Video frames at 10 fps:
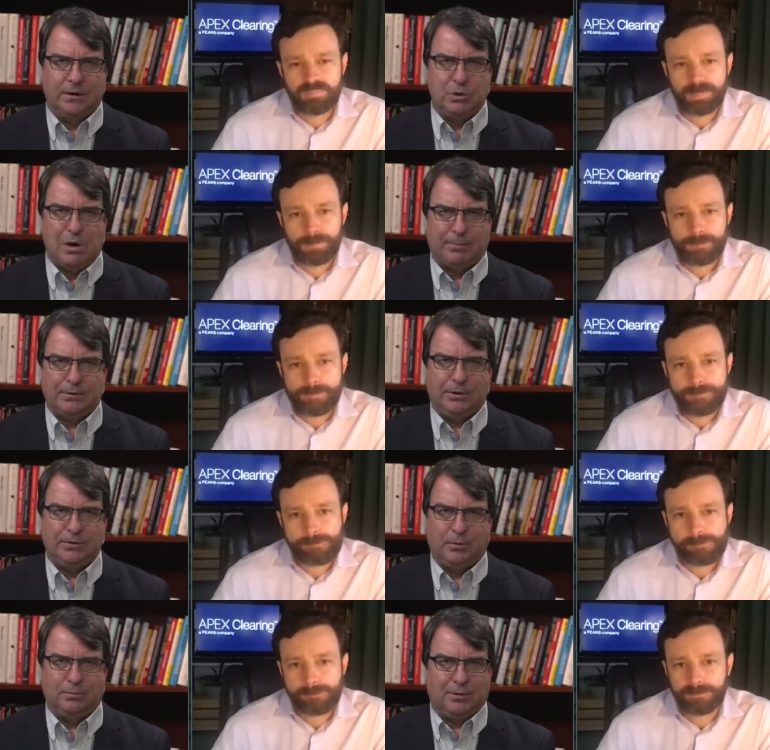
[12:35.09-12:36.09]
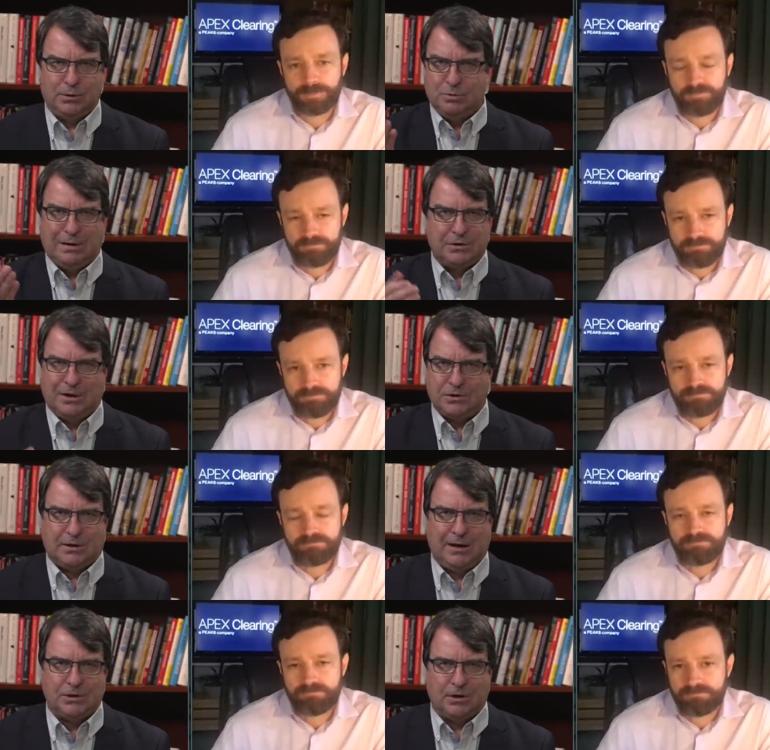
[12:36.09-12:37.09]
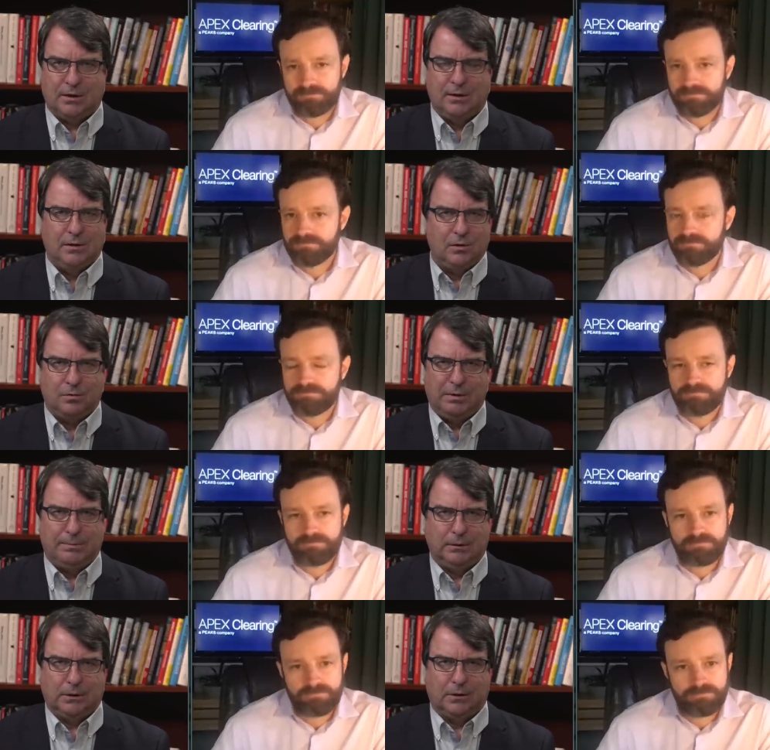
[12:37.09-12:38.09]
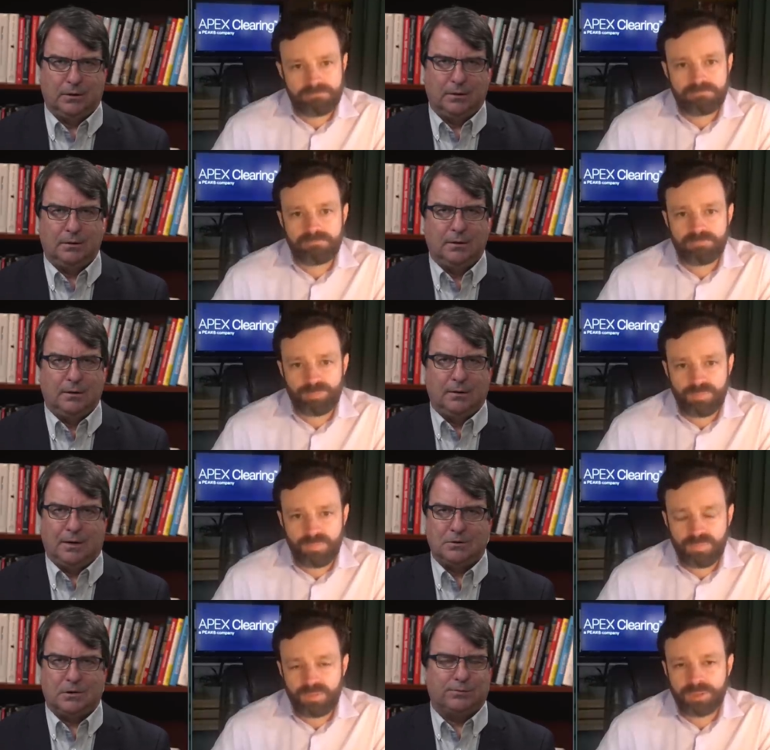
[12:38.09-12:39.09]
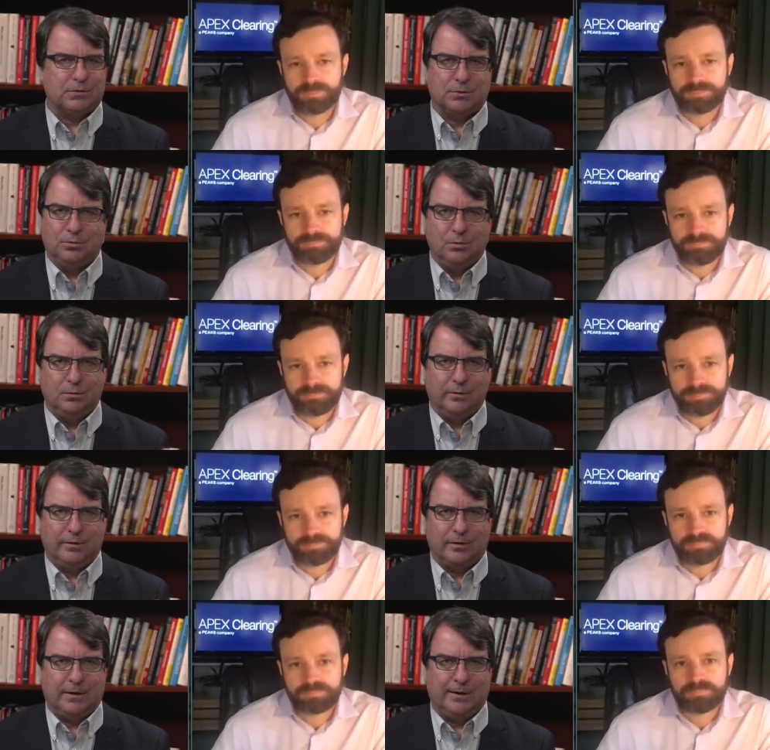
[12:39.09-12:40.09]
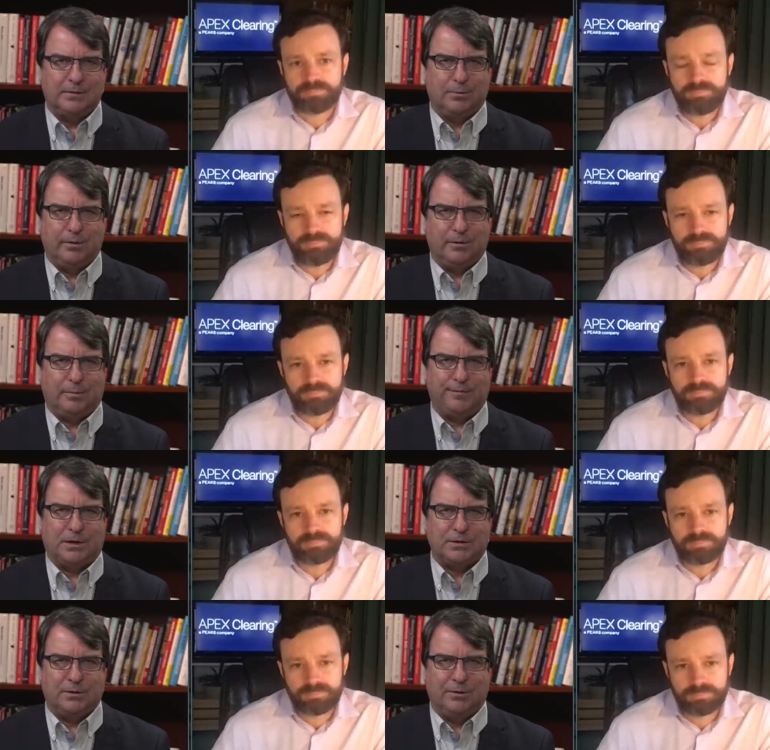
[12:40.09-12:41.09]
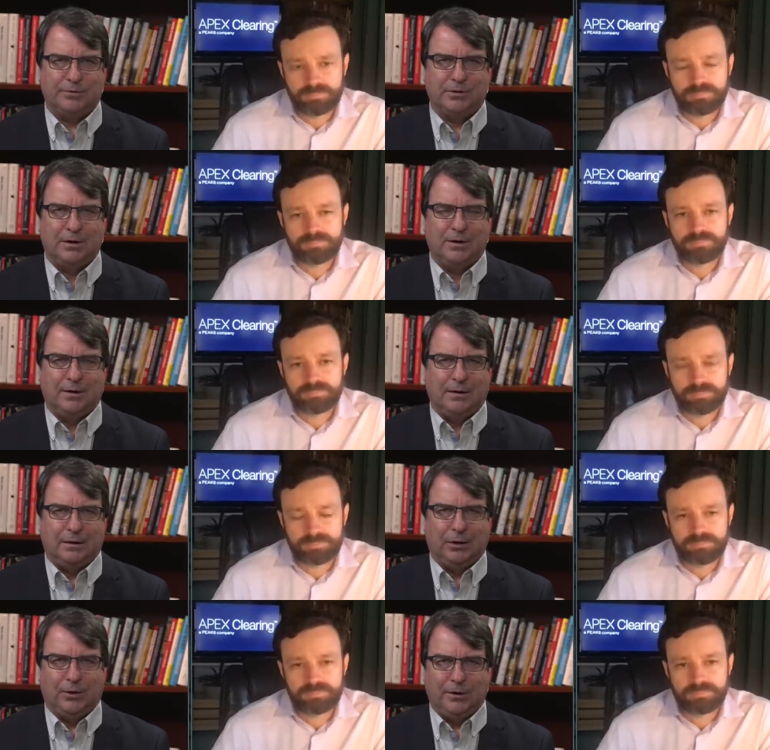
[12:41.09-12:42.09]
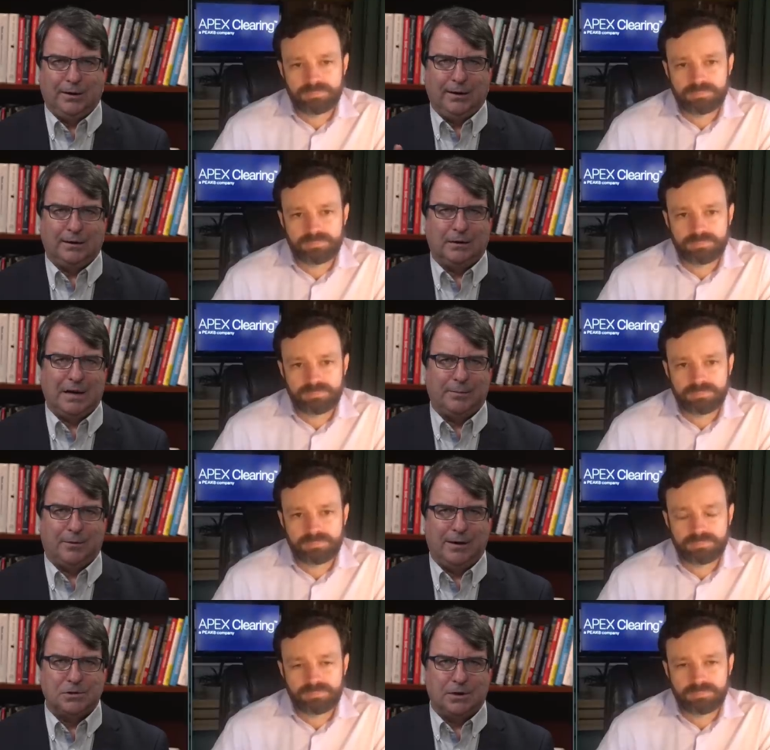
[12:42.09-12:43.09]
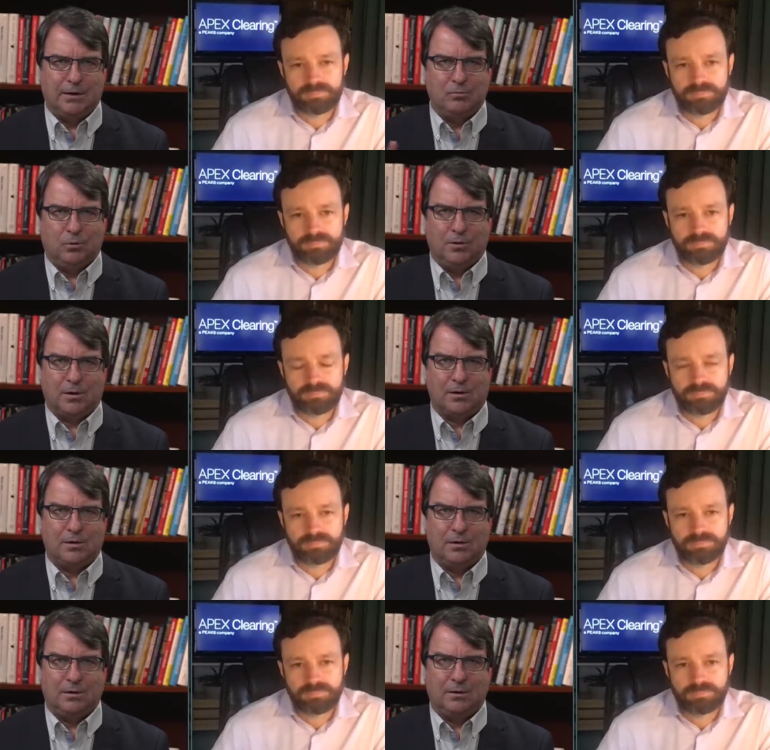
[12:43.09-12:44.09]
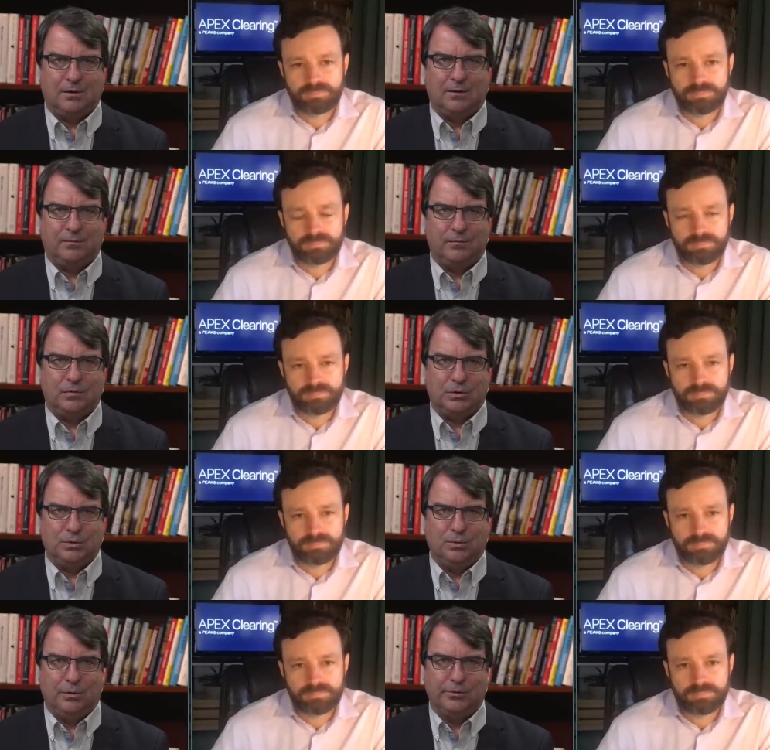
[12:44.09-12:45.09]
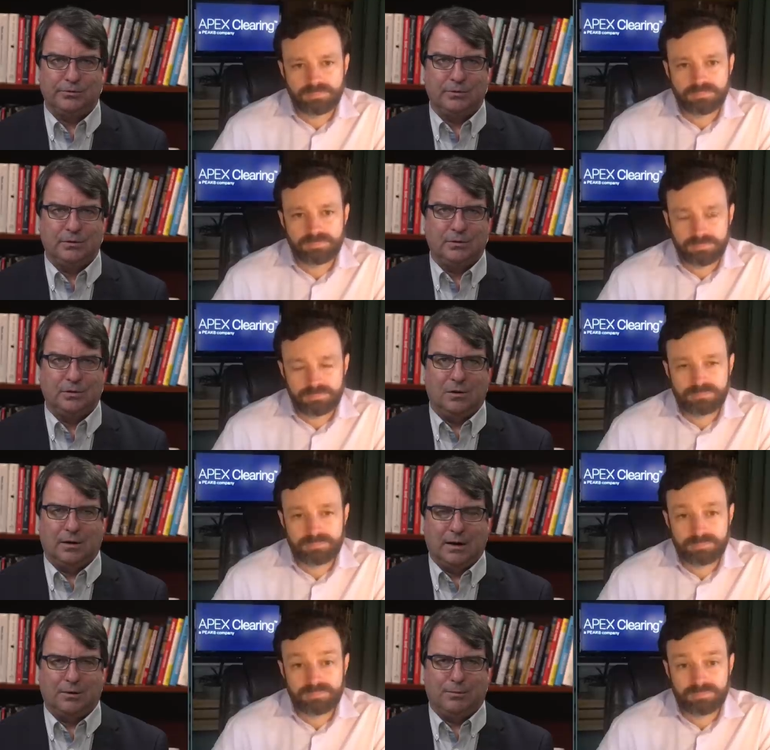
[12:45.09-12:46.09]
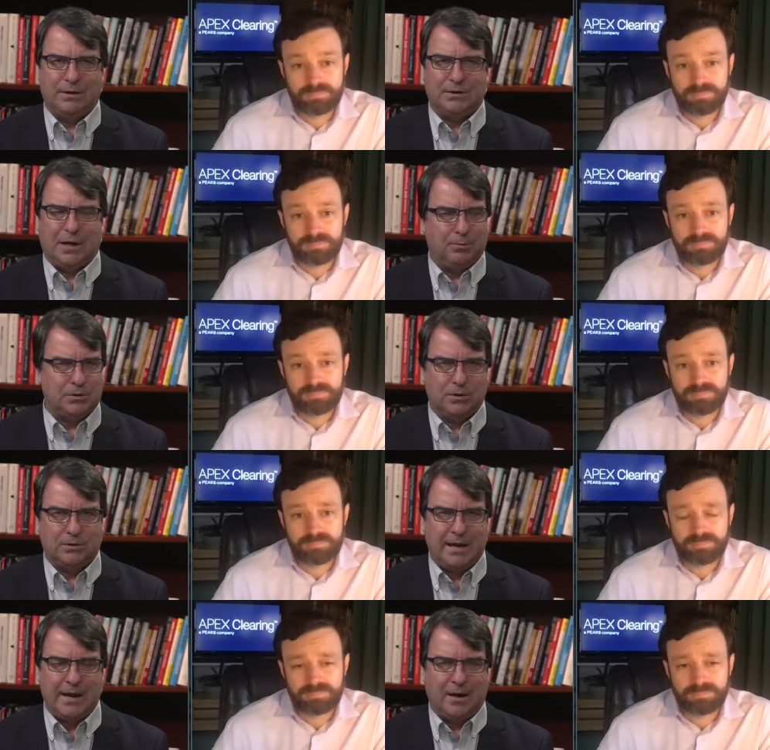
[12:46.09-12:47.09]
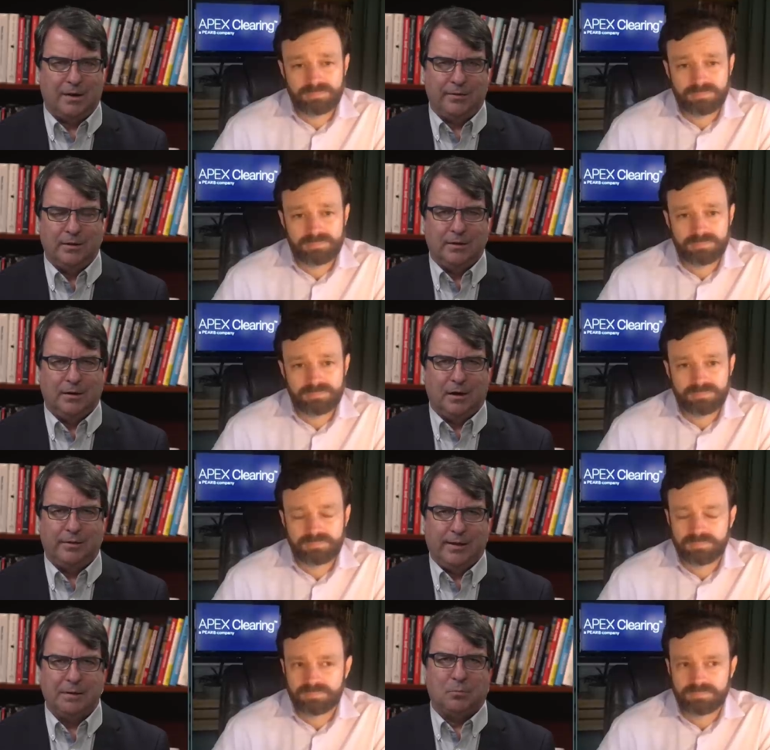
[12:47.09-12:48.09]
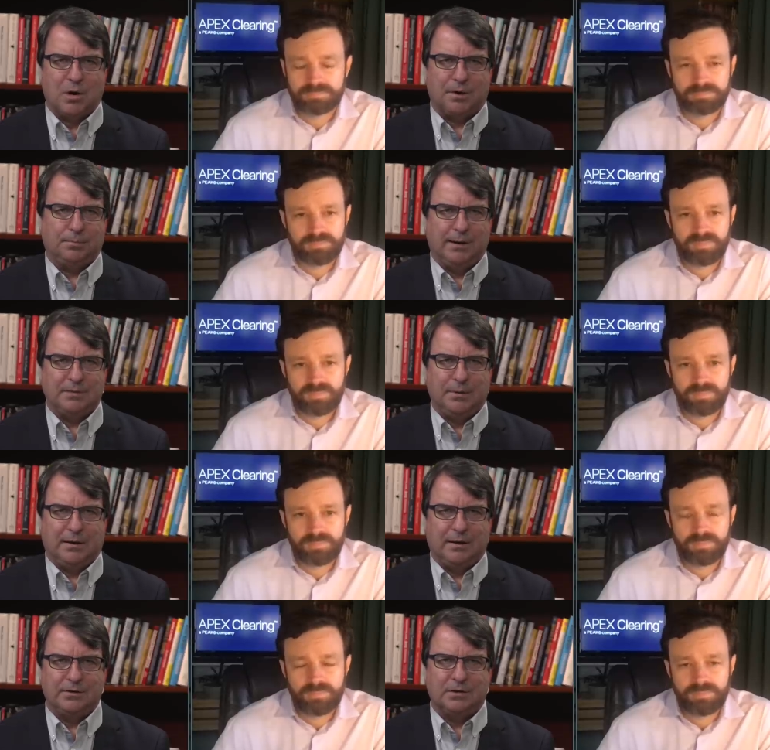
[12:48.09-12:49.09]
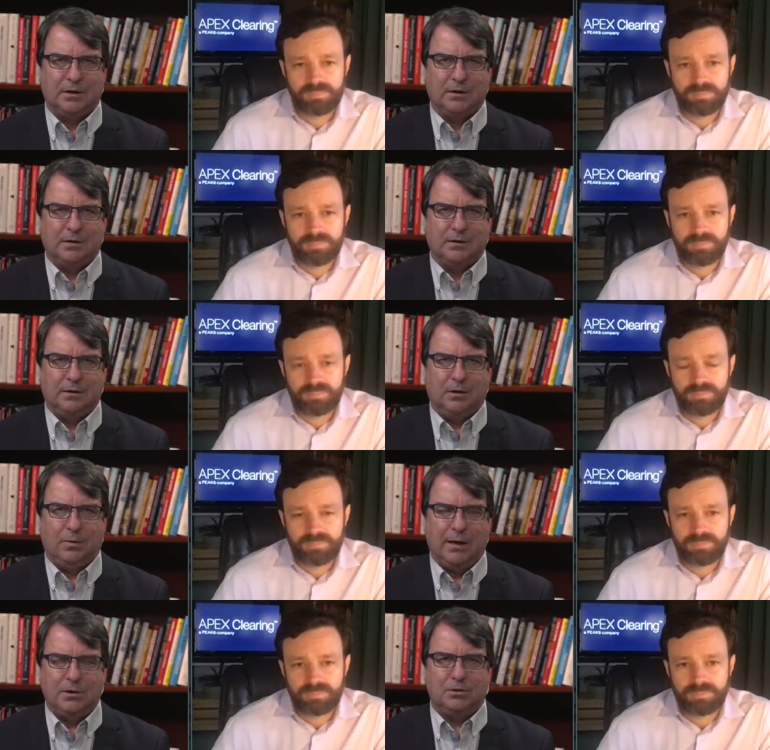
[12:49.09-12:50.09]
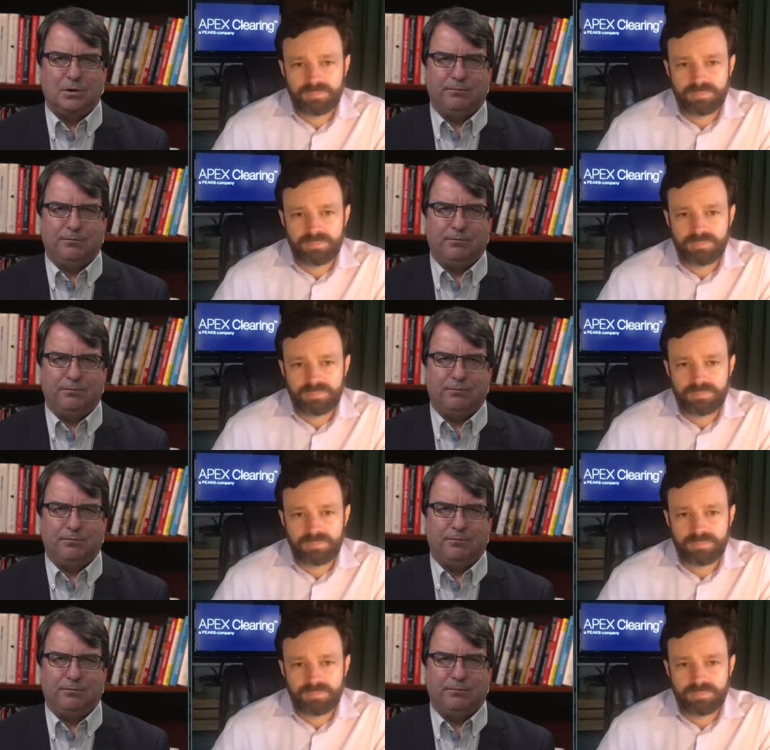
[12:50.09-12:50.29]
Speaker 1: new opportunities will emerge. You mentioned education. People learn, not just for school, whether they're kids, whether they're professionals. Learning and collaboration work tools are going to reshape. What's your take on, on that marketplace? Because, you know, we got to do